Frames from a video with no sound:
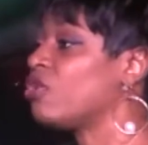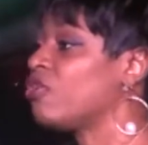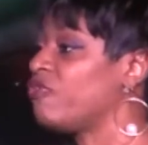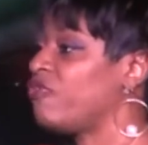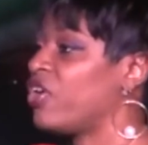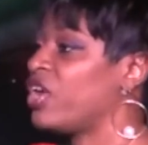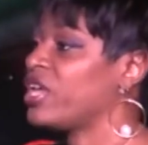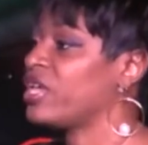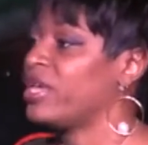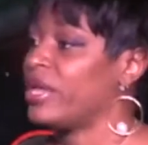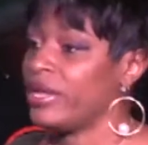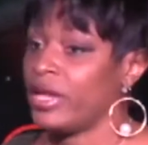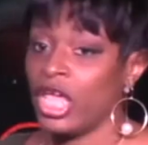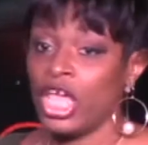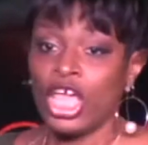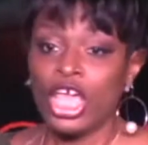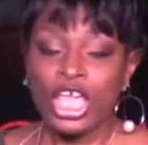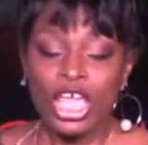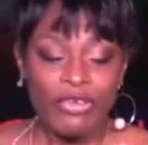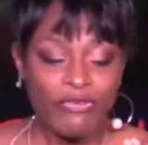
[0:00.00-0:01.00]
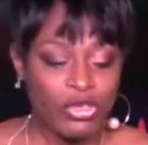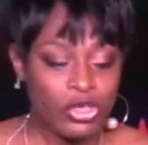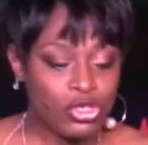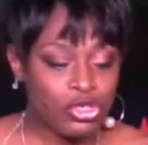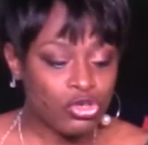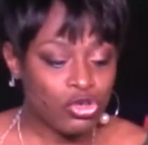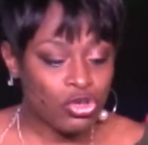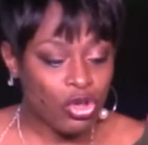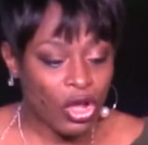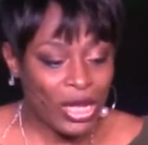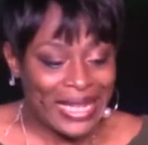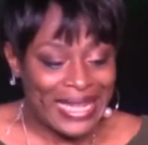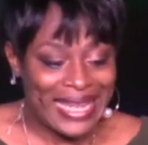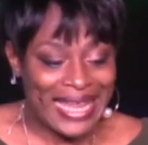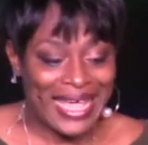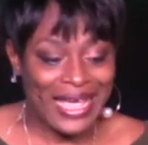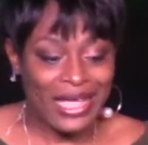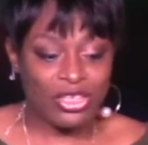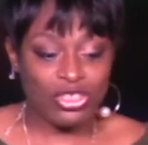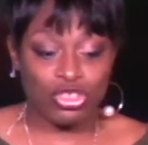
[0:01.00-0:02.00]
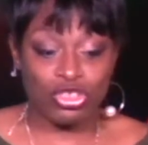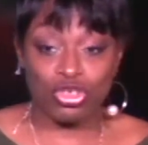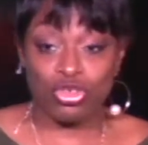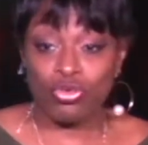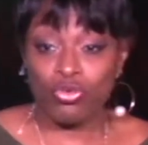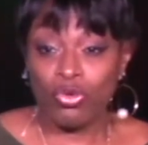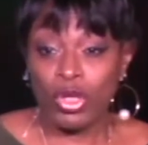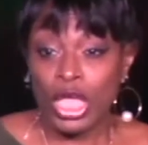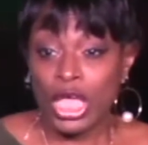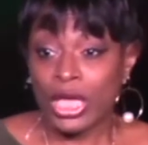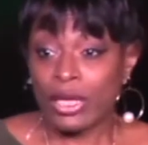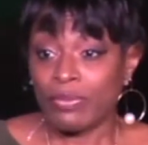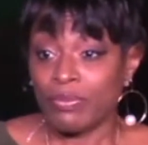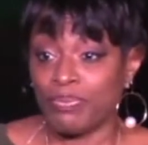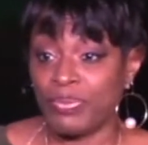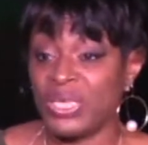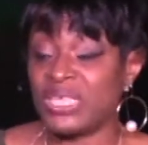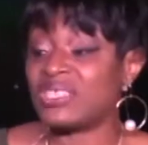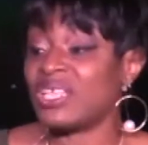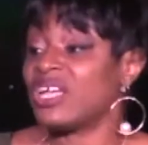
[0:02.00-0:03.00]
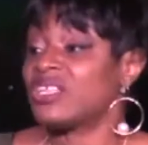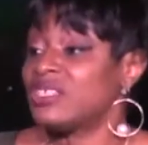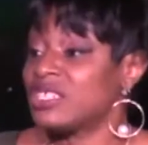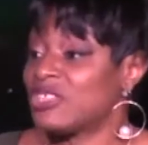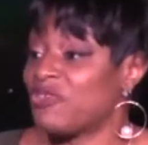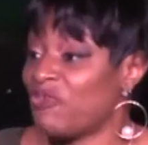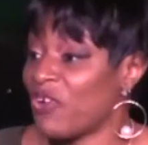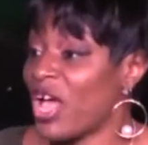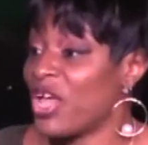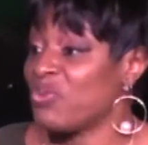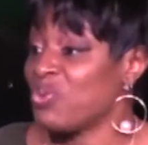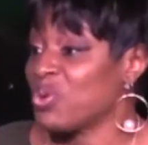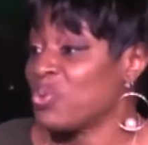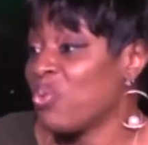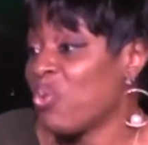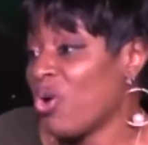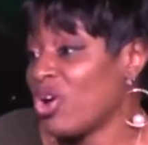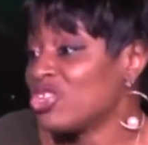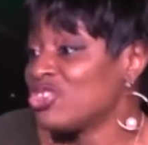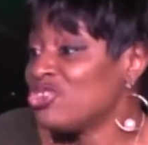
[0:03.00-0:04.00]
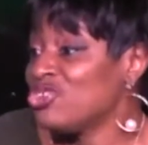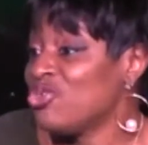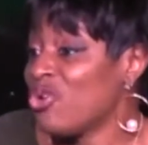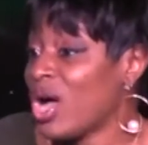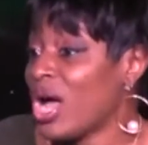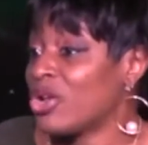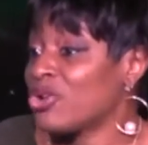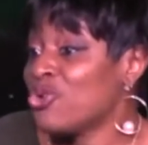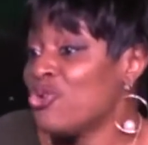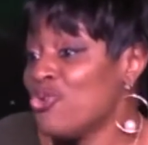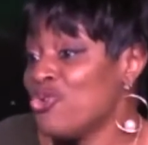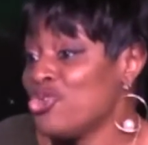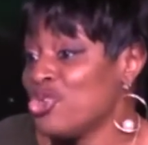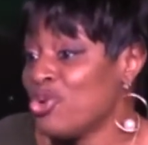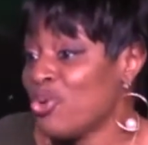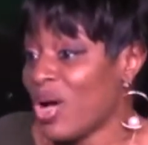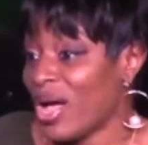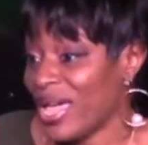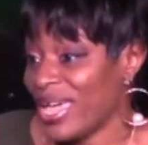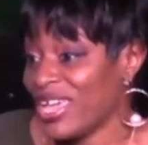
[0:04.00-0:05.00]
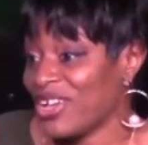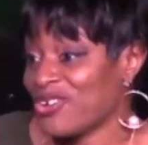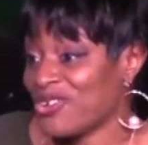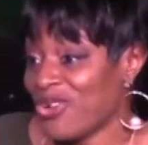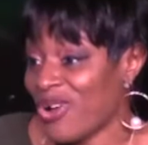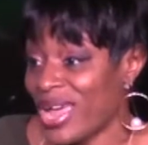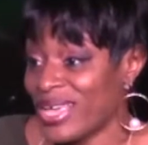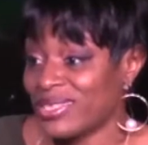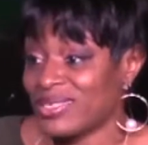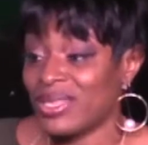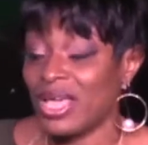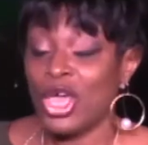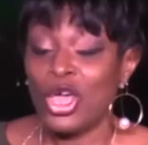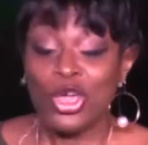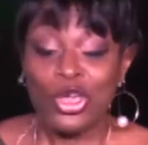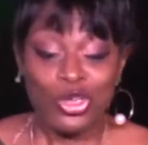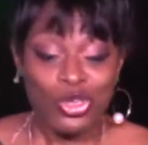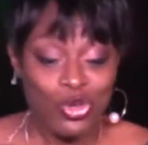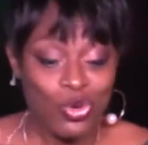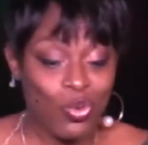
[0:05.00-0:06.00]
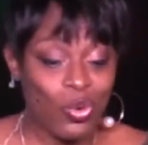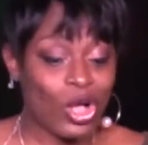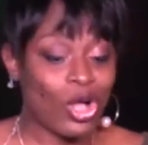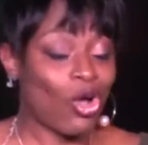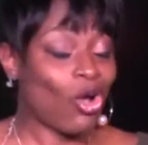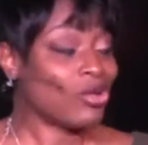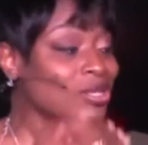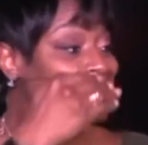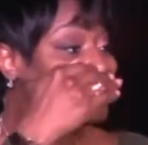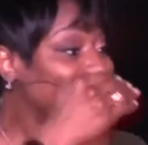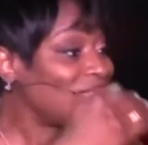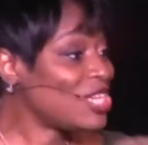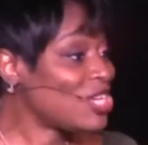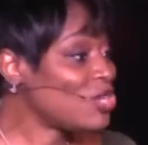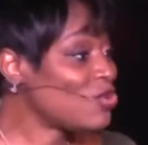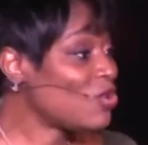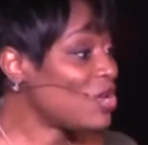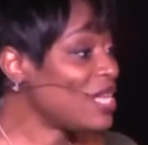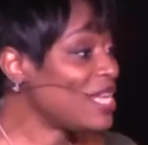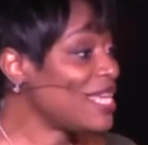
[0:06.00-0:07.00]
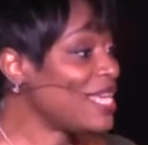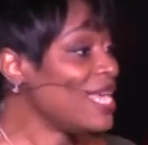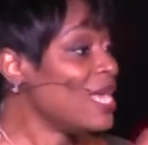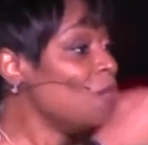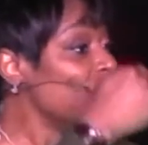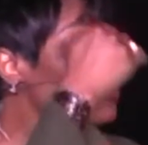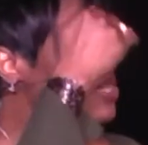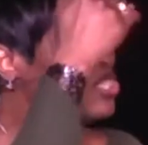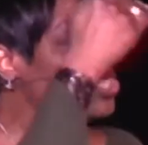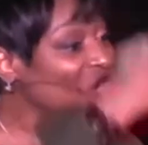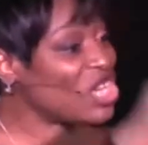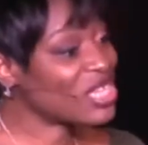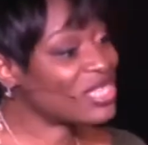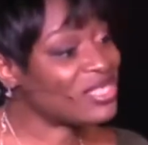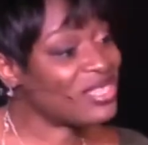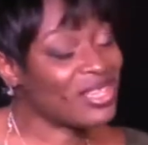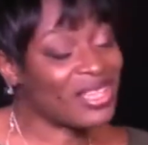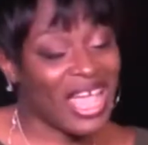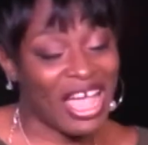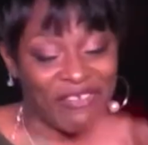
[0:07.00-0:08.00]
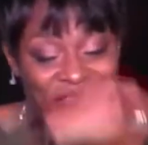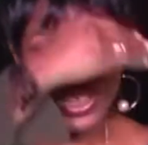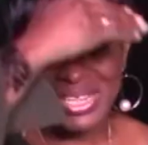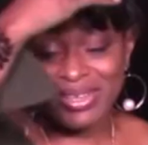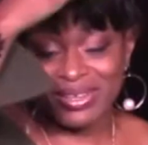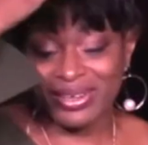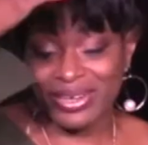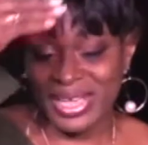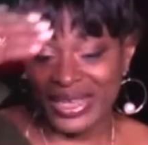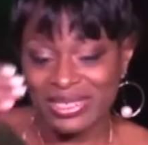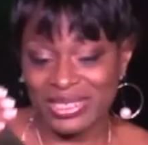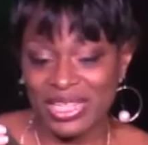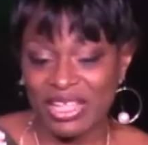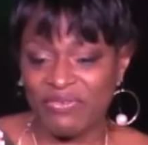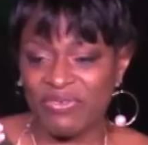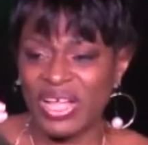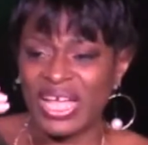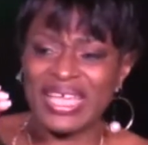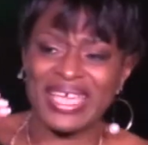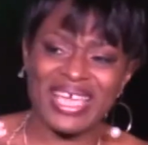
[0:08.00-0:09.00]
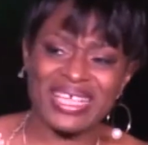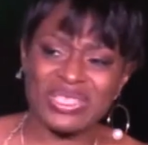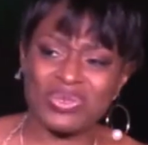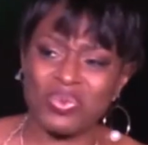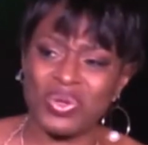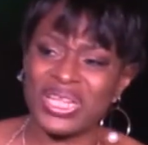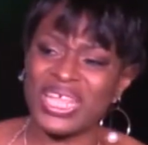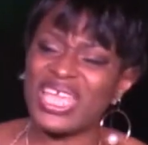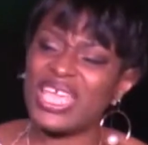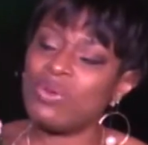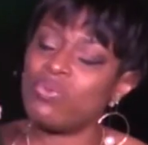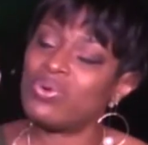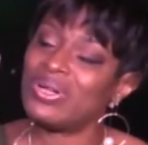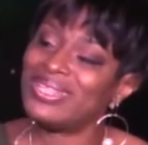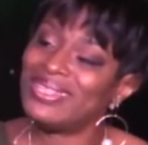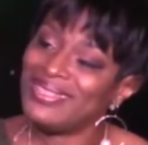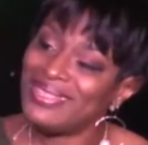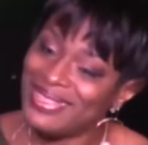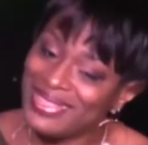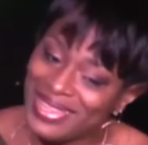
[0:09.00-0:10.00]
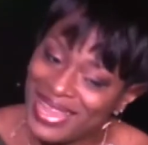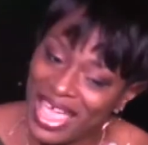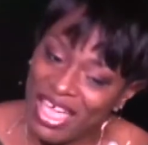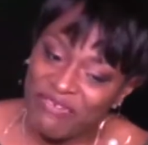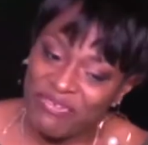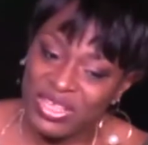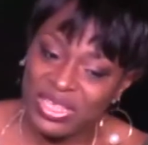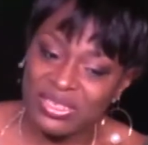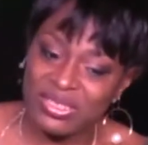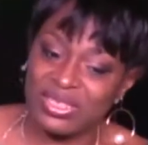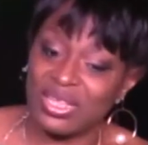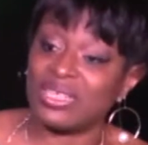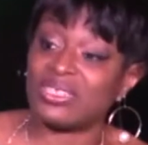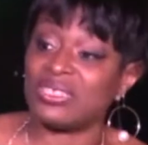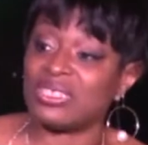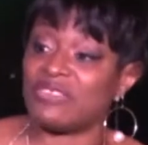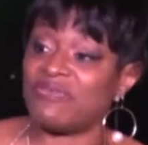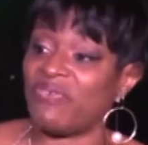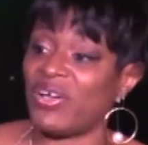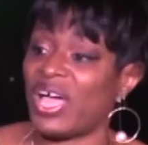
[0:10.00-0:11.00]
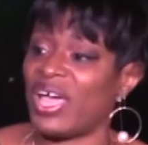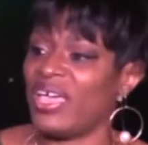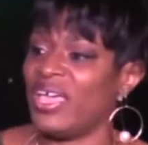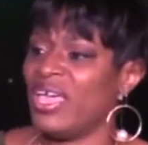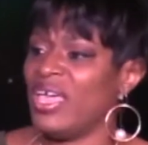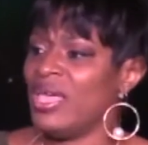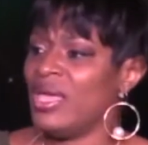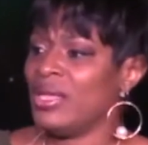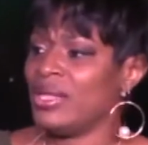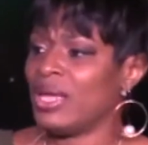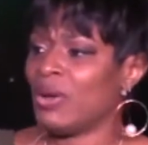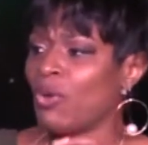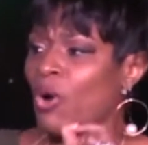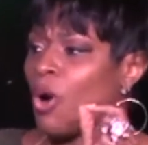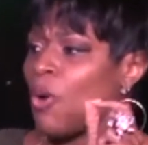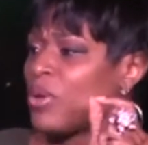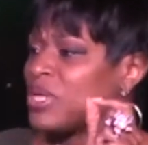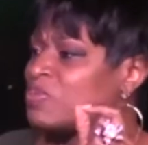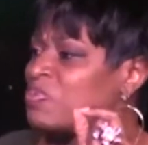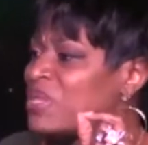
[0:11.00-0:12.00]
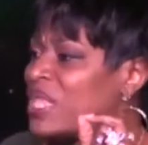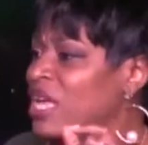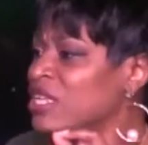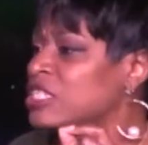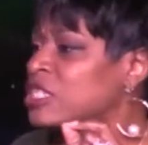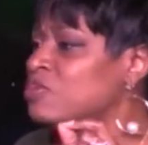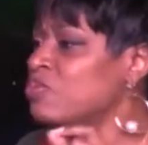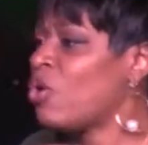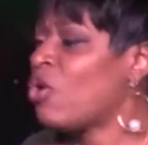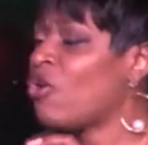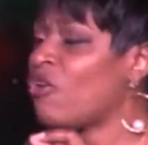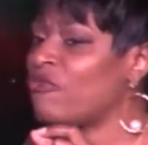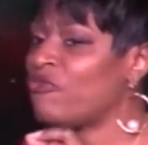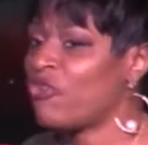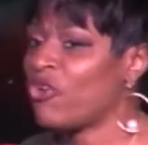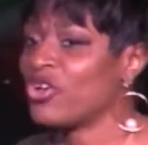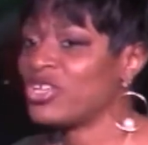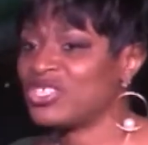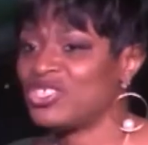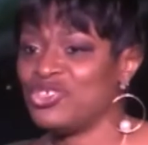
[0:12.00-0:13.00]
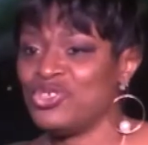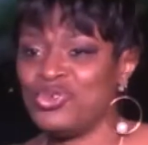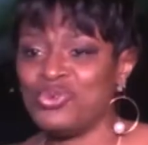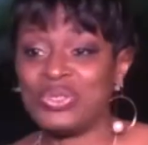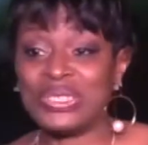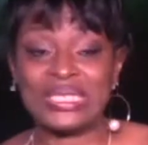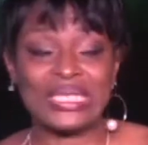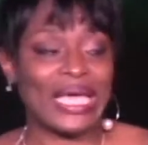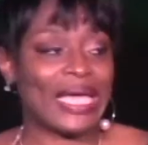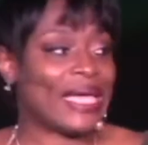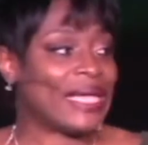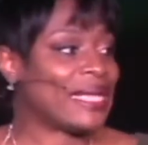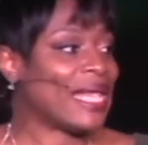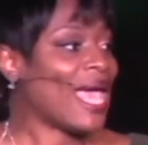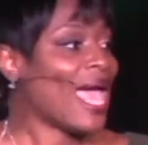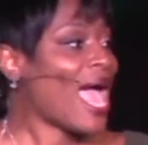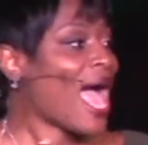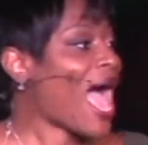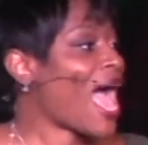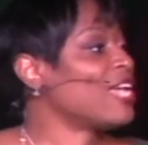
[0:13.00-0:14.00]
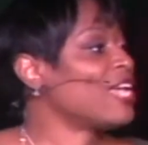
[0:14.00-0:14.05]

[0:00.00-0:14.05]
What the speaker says: over again. If you do not learn to be satisfied with what you are and who you are in Christ, you will continually be chasing after the next level. And guess what? It will never satisfy. There will always be that small voice in you saying, I